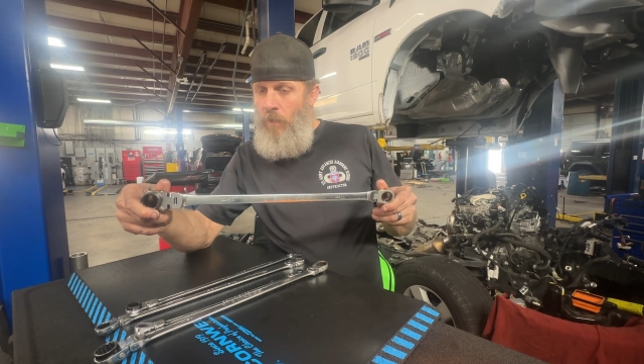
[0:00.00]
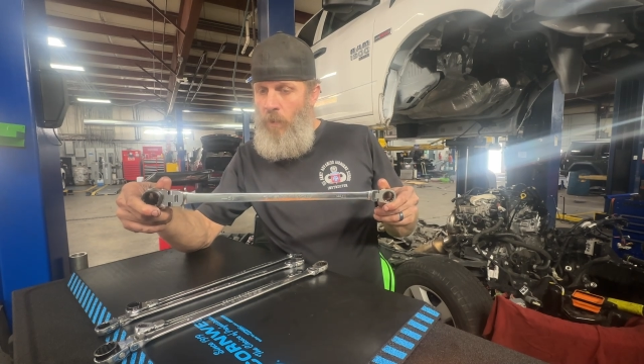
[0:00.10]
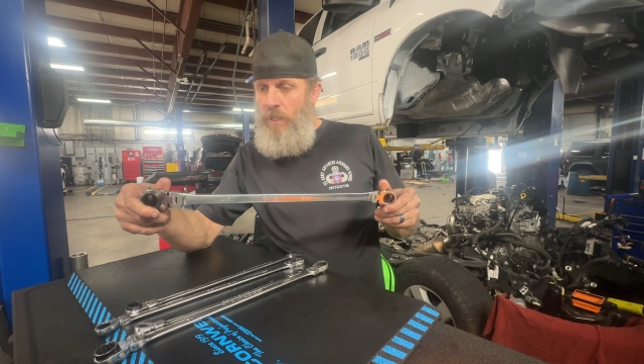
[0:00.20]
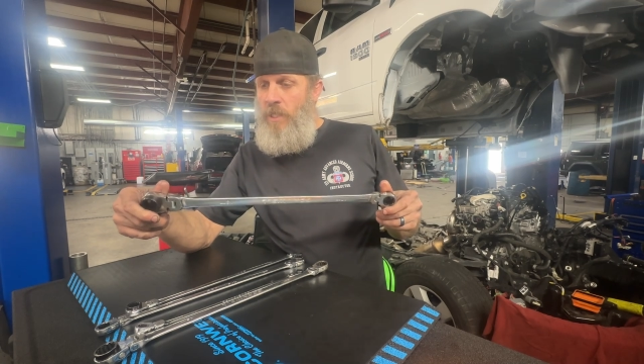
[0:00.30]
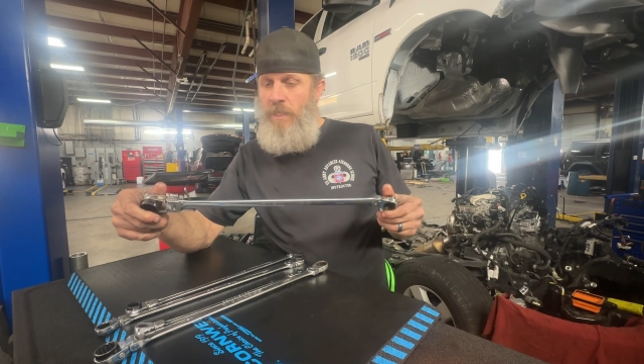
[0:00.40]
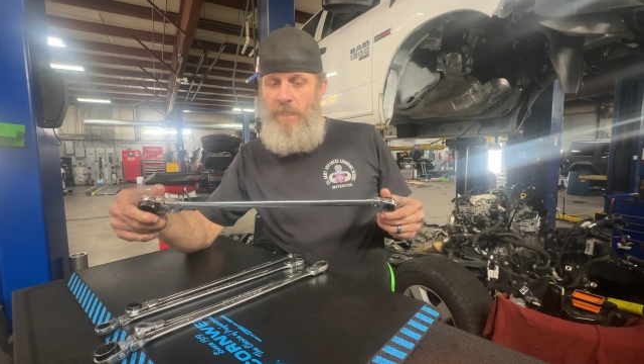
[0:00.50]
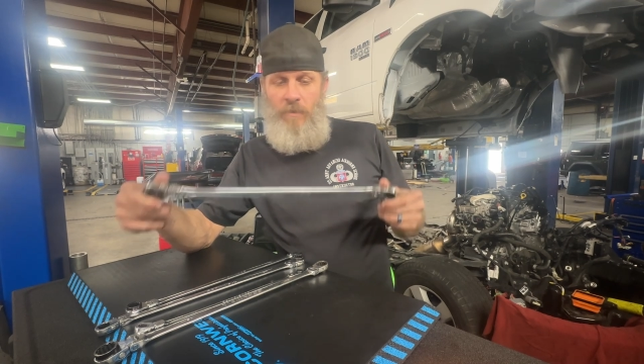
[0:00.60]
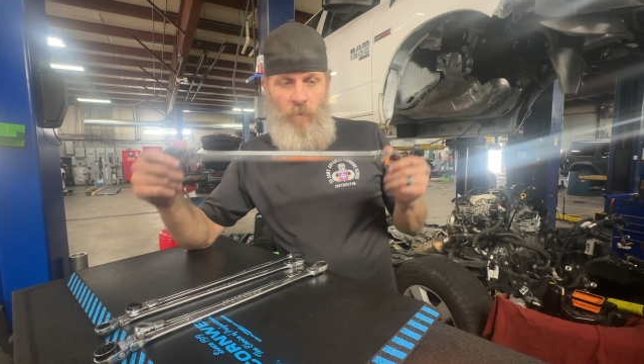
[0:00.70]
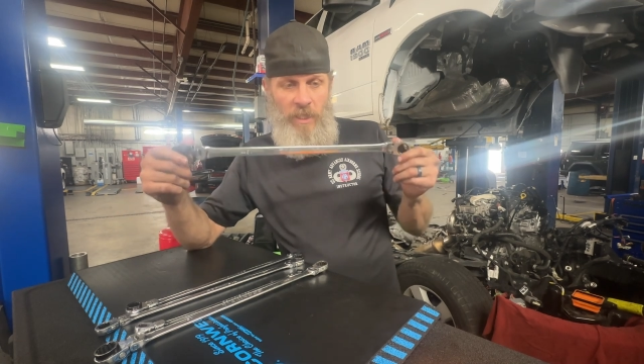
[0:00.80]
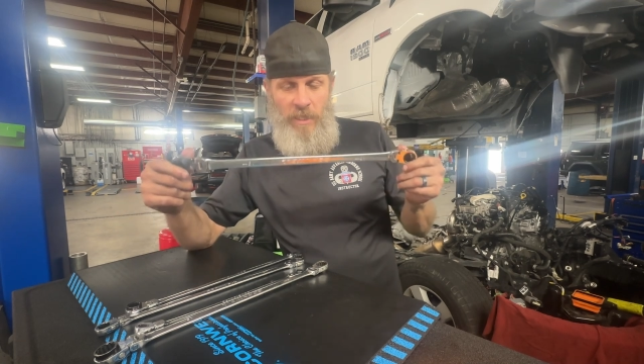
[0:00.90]

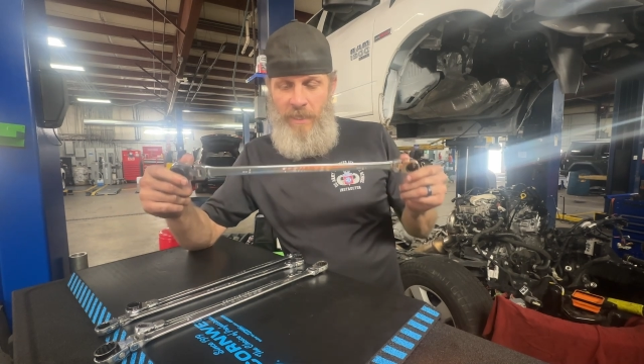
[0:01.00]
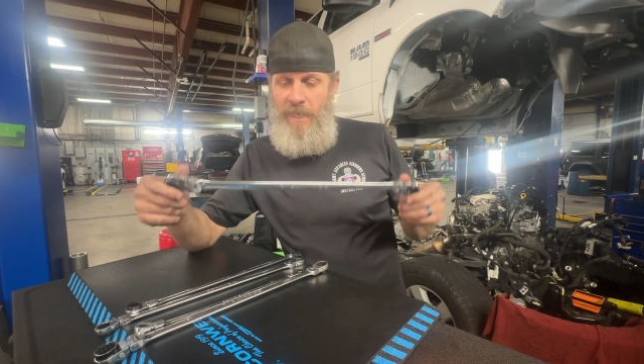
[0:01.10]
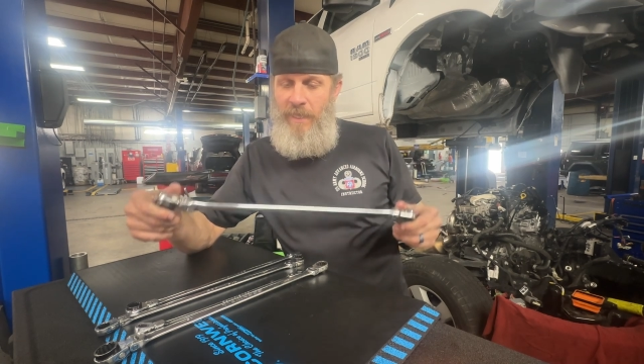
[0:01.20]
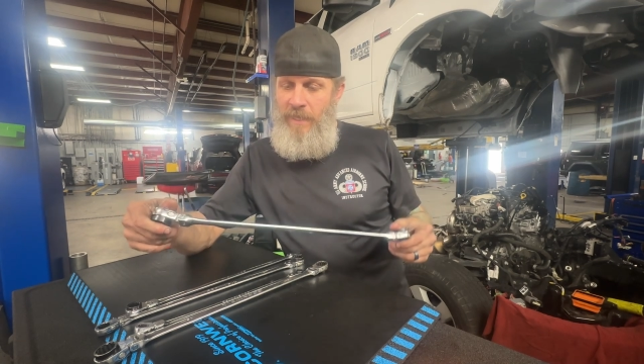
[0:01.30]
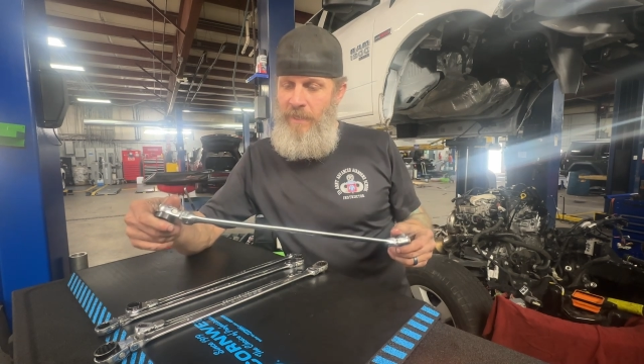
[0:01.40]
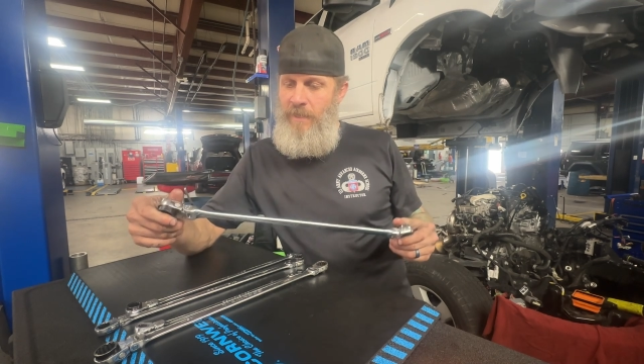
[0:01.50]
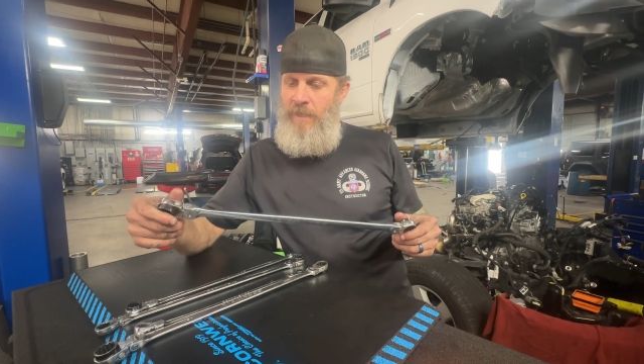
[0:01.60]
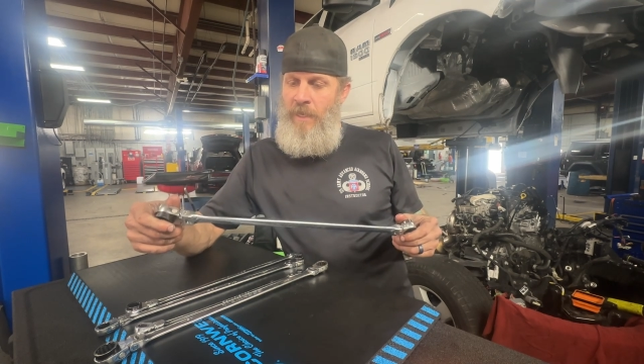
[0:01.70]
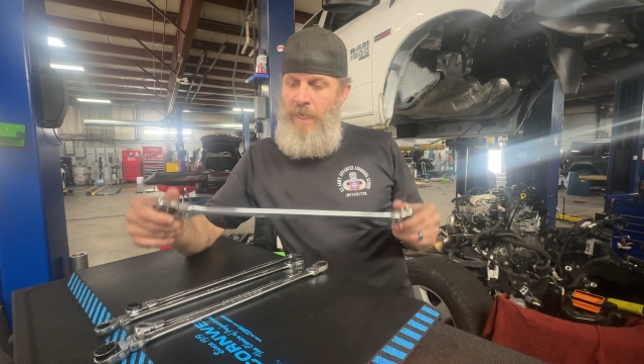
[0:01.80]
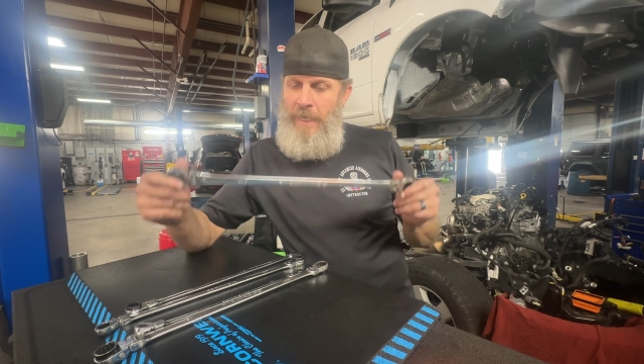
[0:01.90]
wrenches like this.
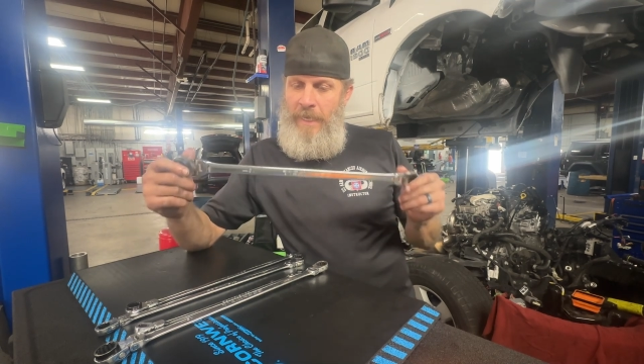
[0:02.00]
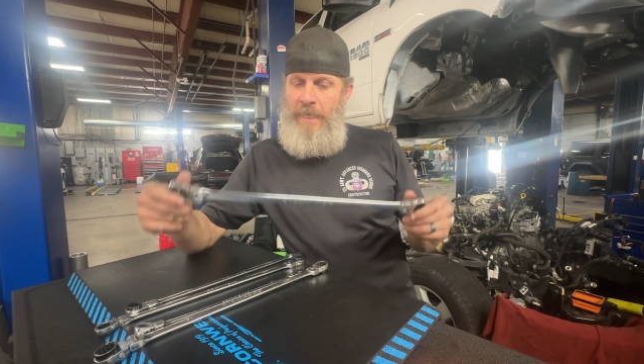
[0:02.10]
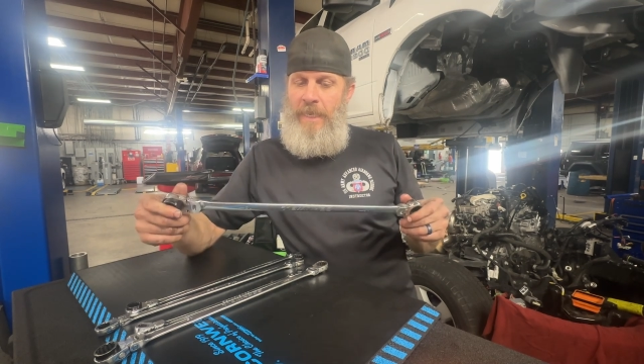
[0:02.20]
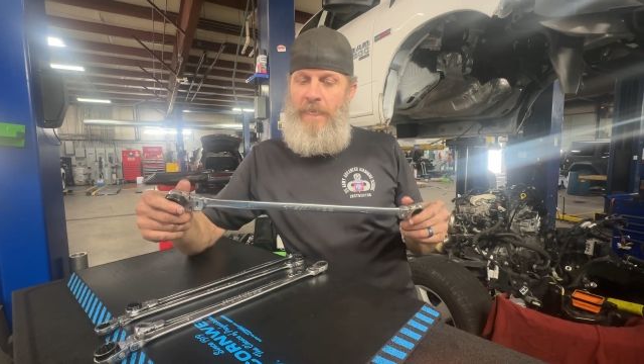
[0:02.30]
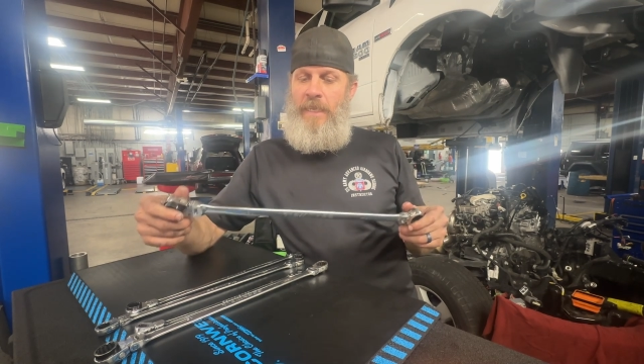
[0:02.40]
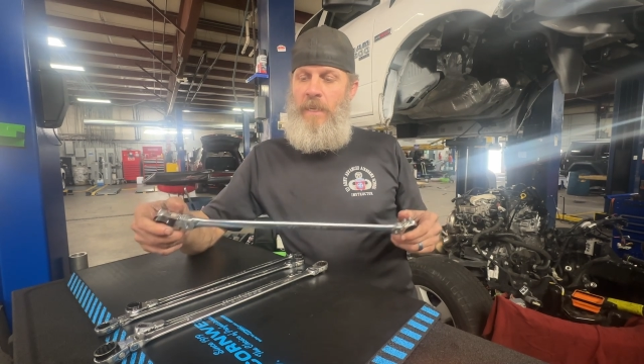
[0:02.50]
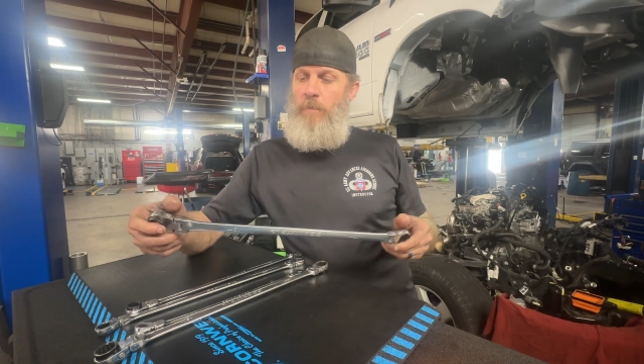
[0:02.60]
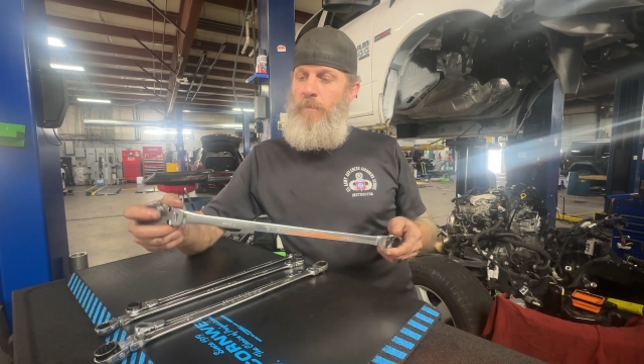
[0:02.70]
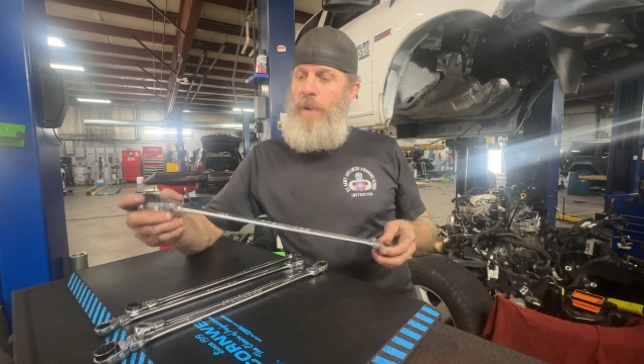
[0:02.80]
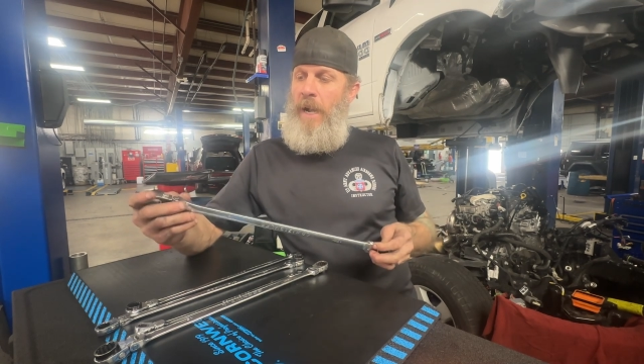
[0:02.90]
He ended up
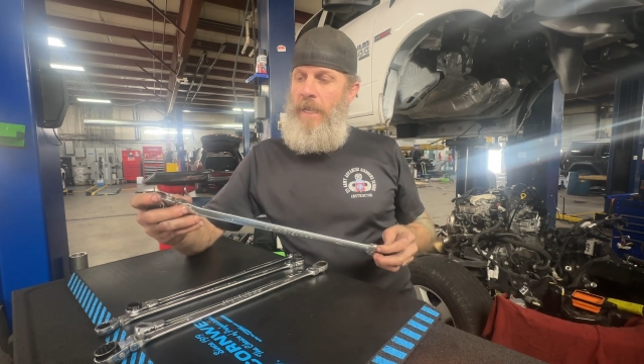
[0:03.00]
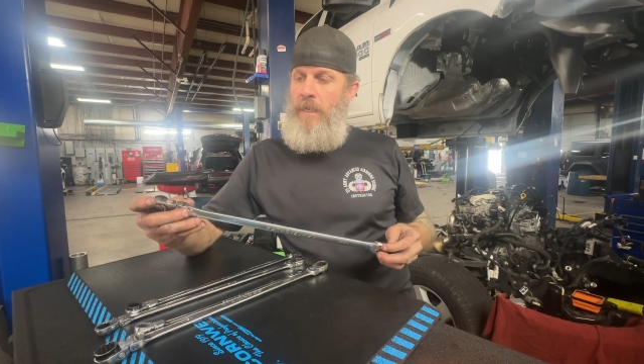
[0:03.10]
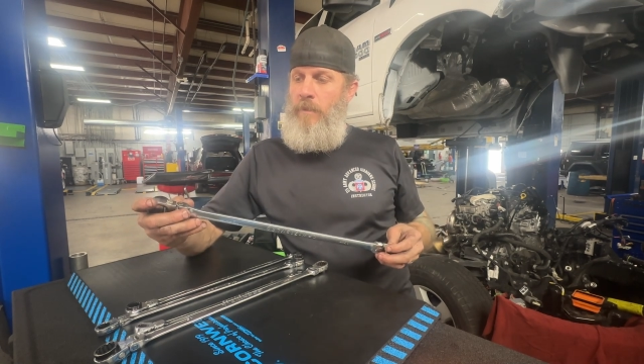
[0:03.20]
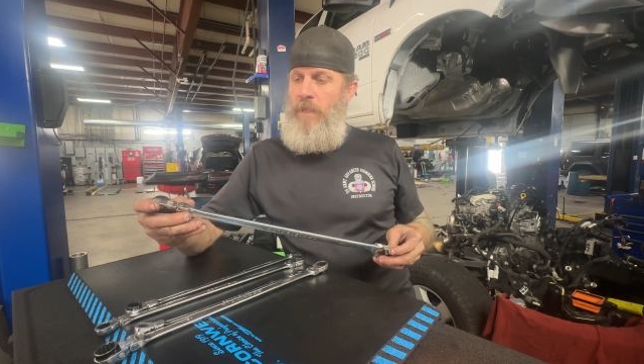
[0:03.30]
buying them.